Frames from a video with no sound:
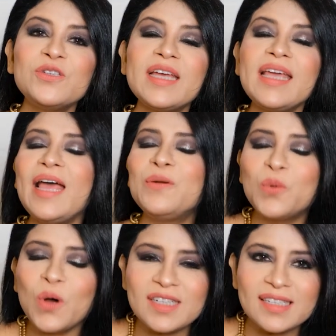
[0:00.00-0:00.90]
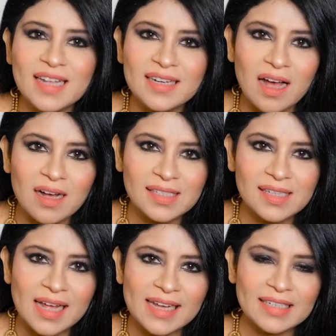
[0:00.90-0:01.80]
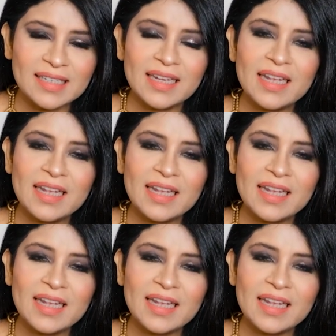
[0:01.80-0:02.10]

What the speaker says: today and what is their dark side.